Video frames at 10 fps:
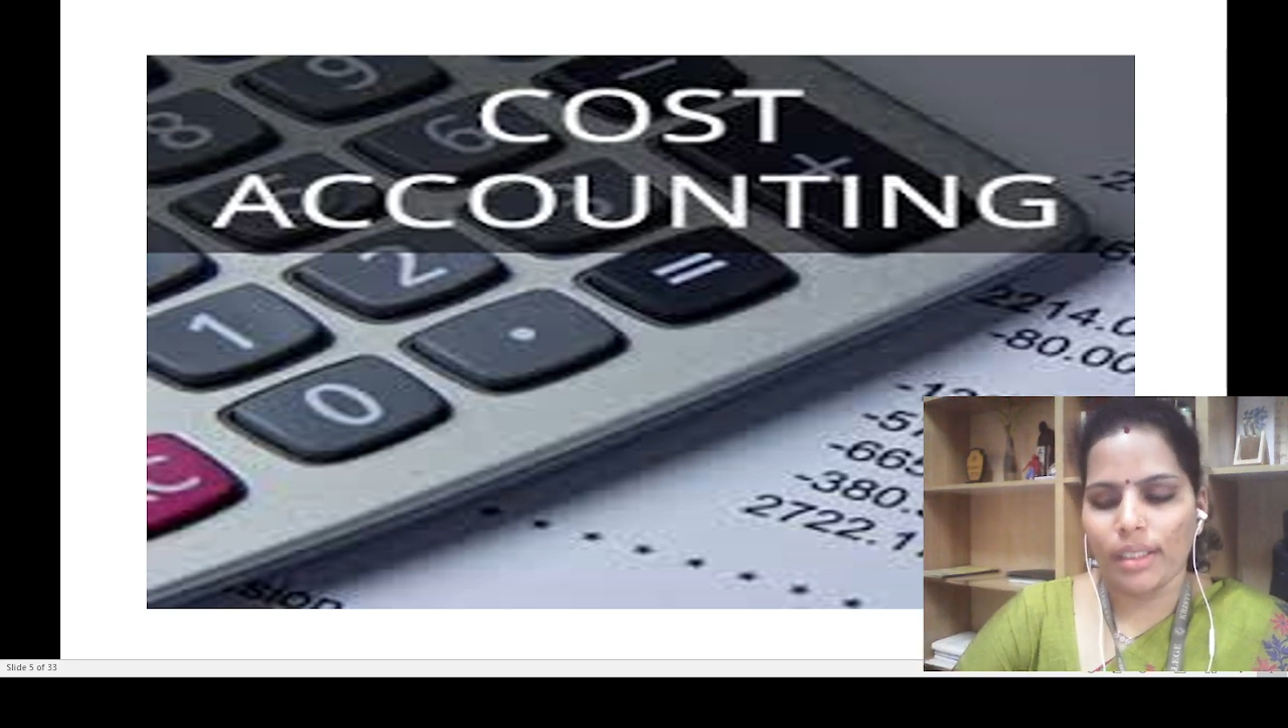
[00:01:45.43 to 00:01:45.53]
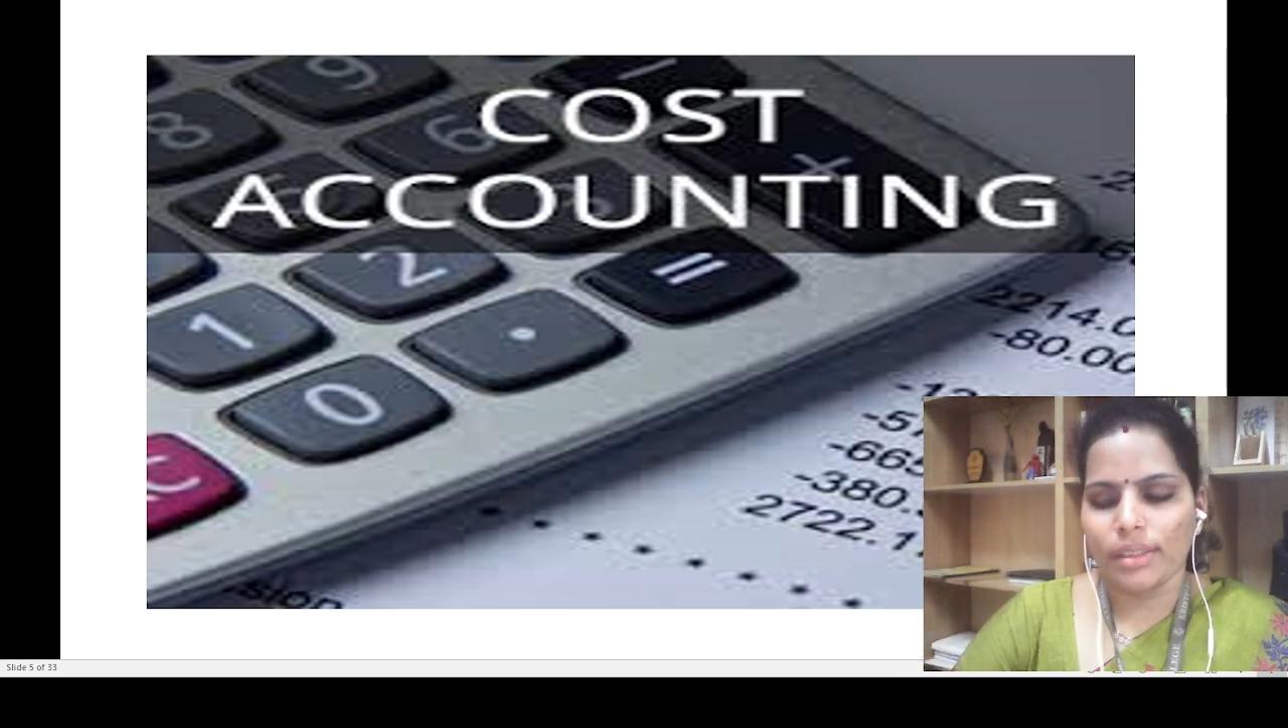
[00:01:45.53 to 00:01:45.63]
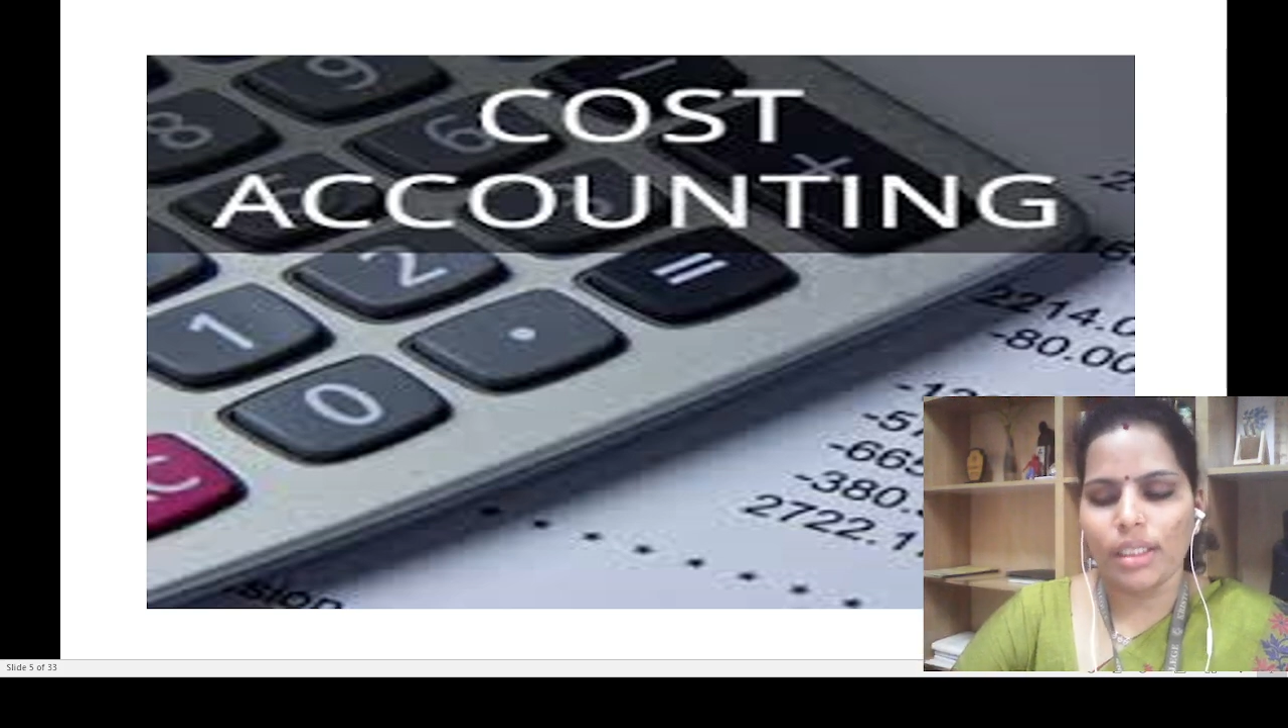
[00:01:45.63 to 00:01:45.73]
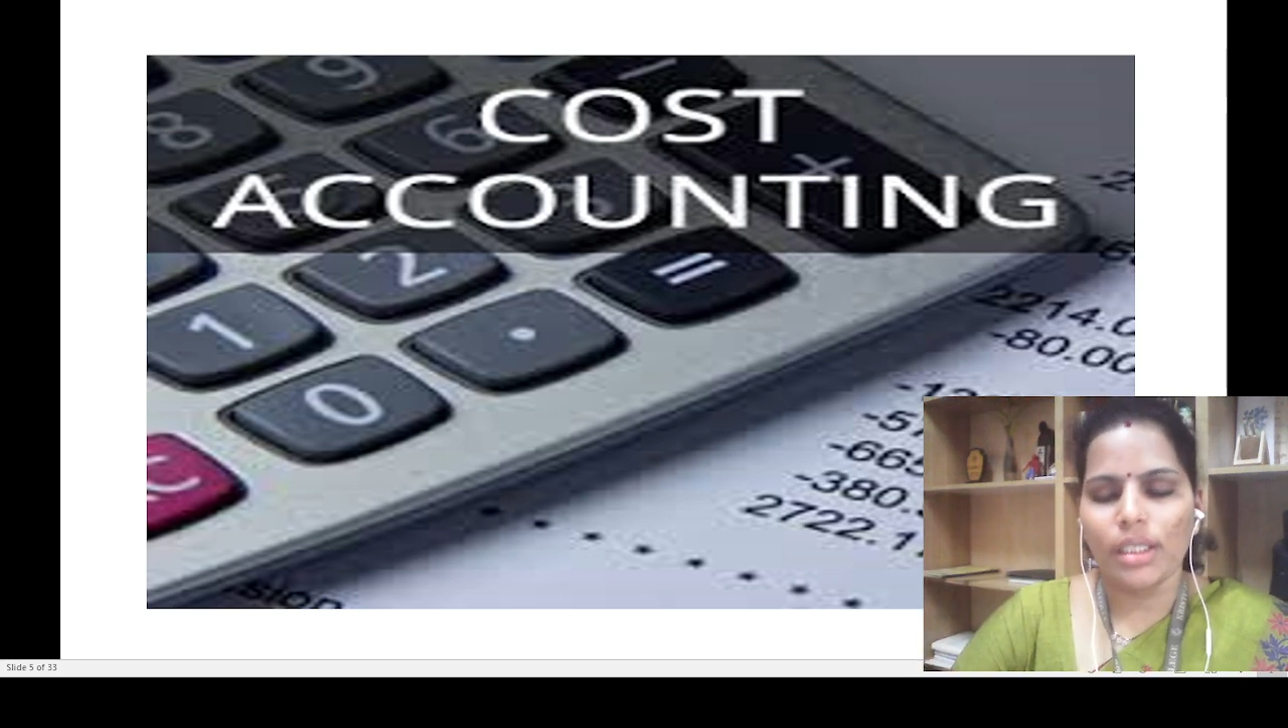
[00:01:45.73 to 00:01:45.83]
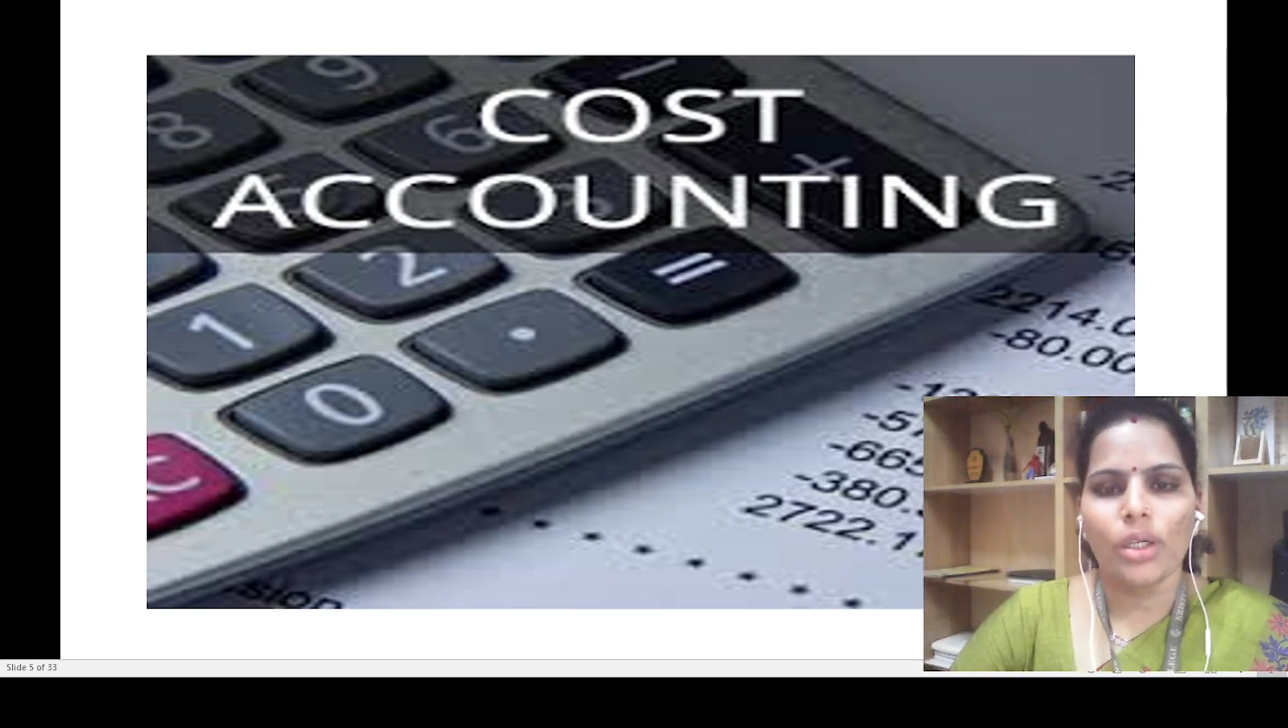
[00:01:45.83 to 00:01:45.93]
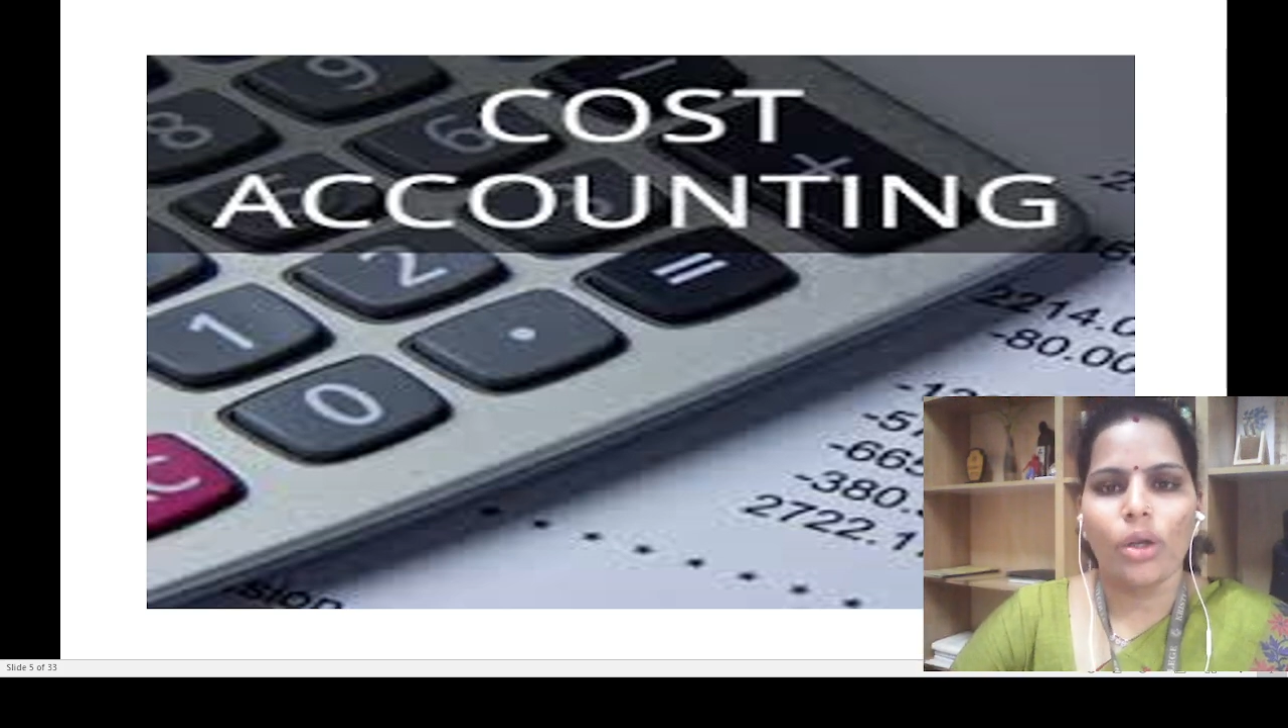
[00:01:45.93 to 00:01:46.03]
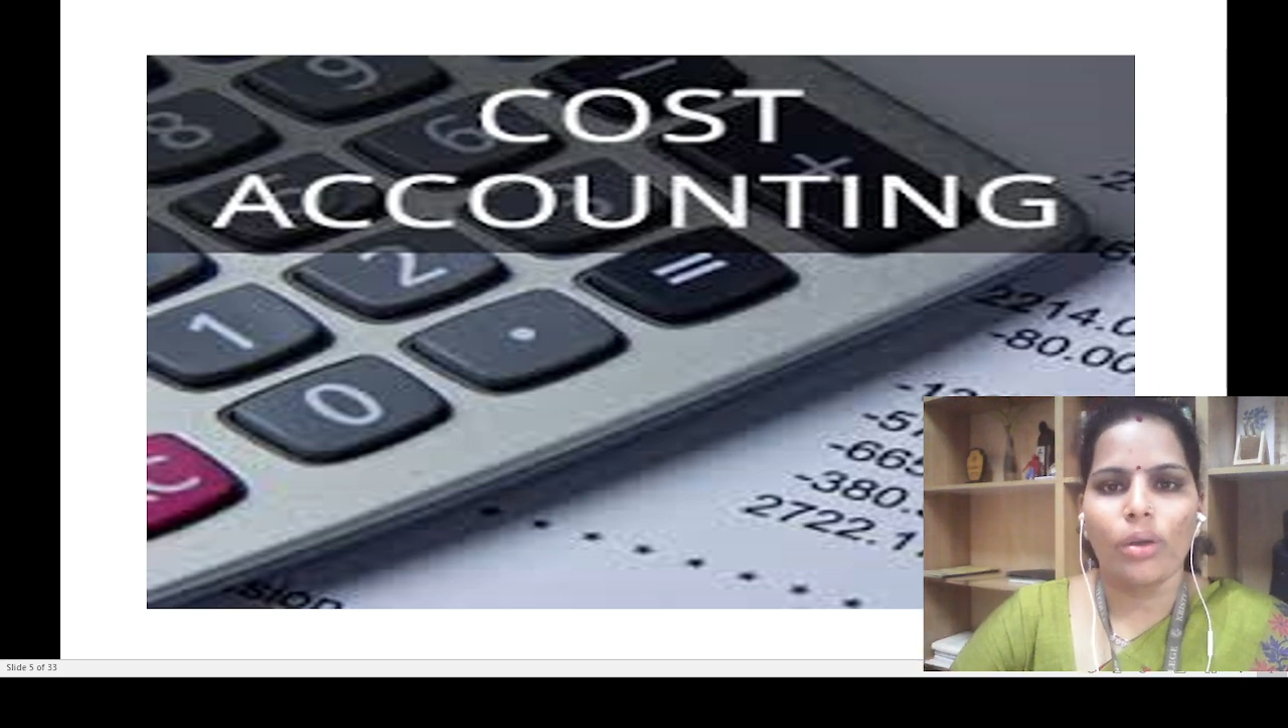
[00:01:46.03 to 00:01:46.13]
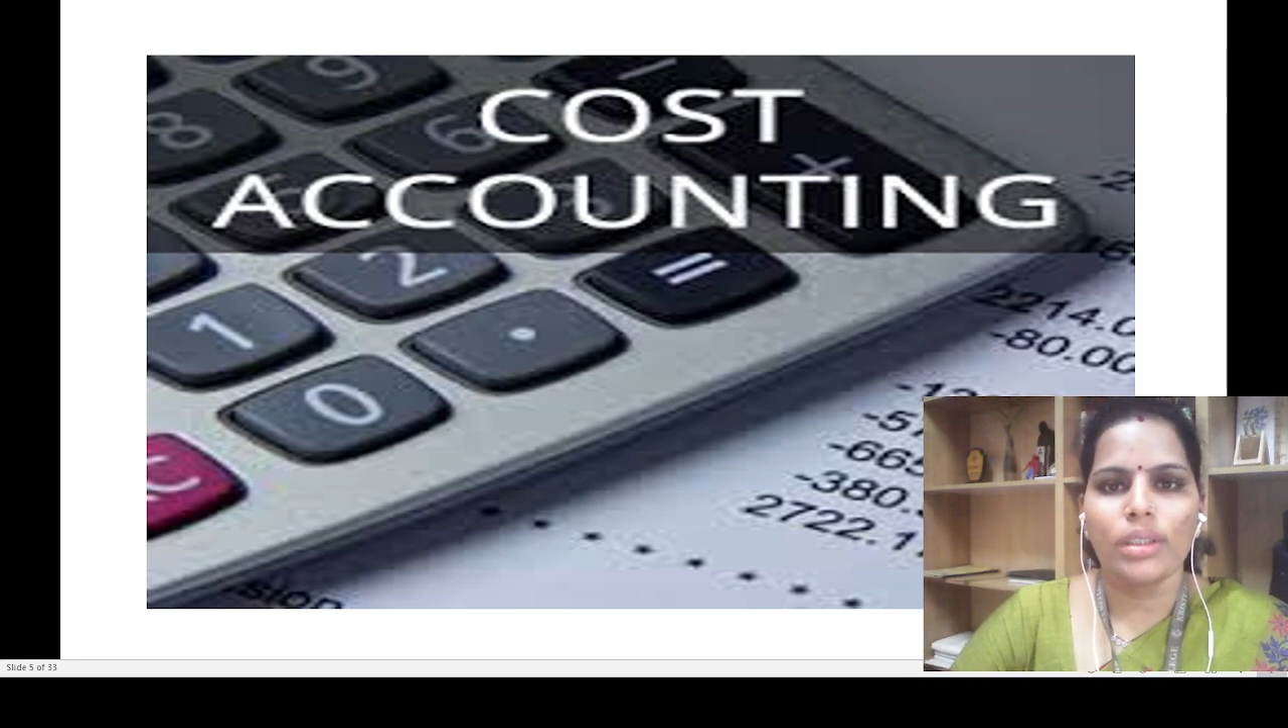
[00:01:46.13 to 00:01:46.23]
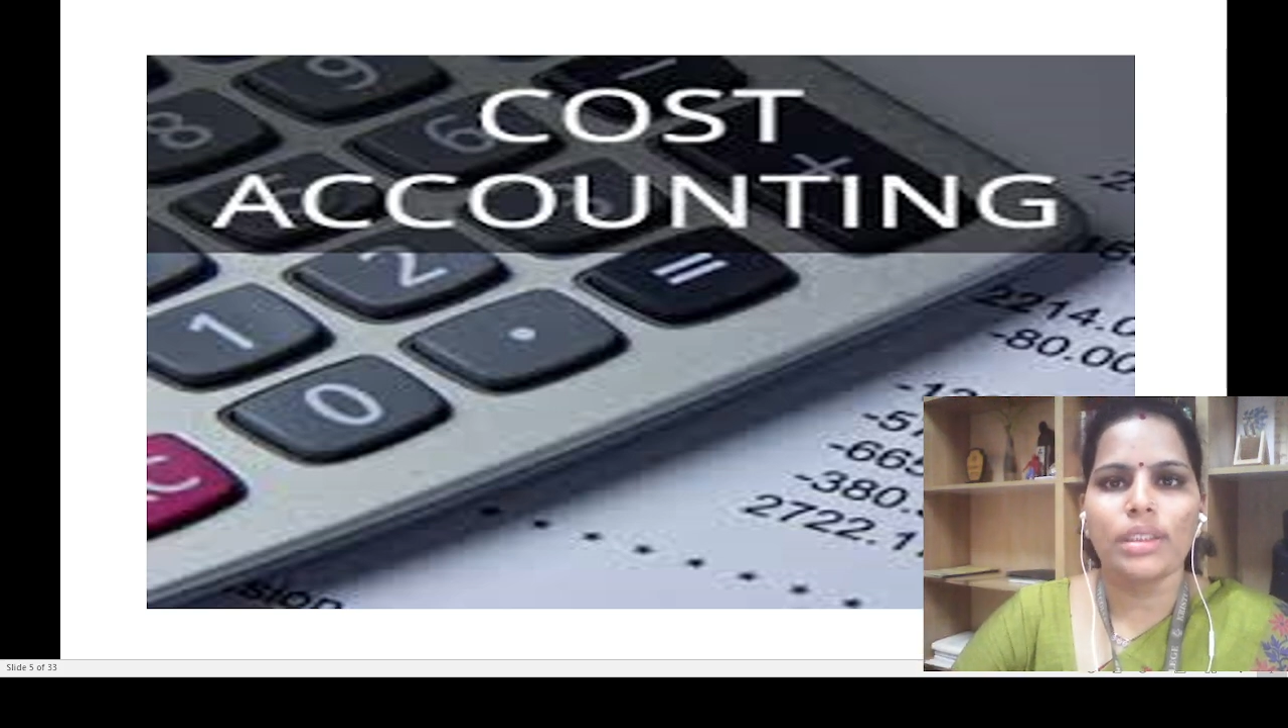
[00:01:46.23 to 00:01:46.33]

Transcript: as a cost